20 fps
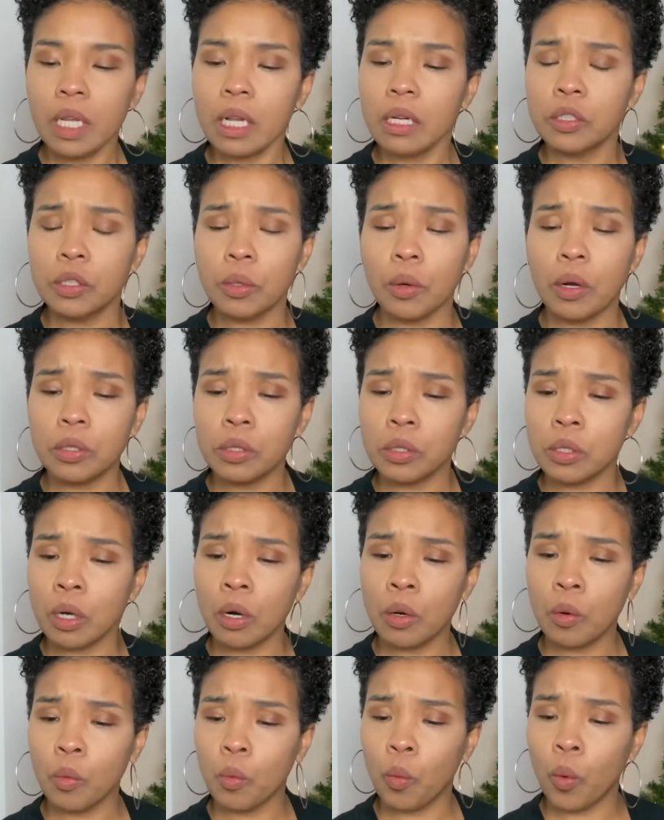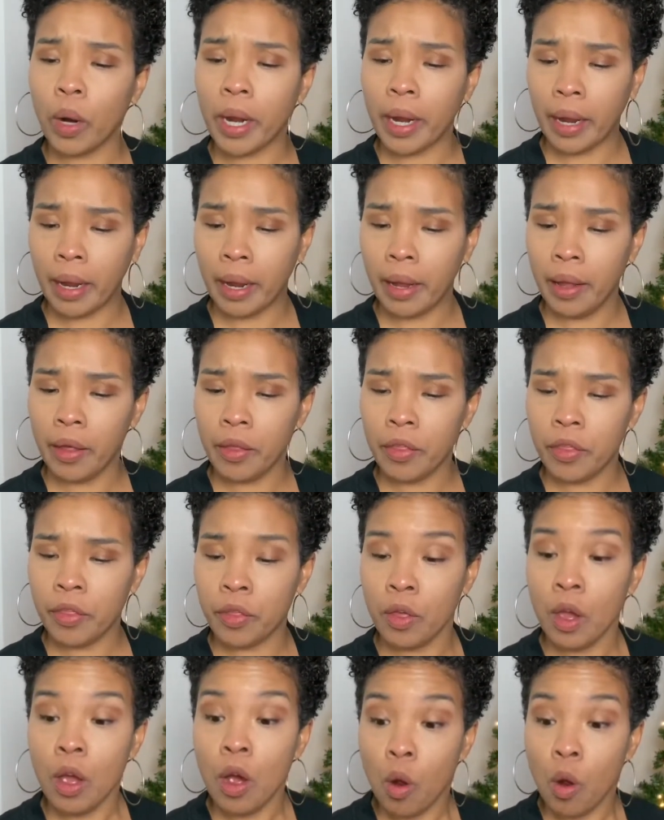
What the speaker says: So I'll start with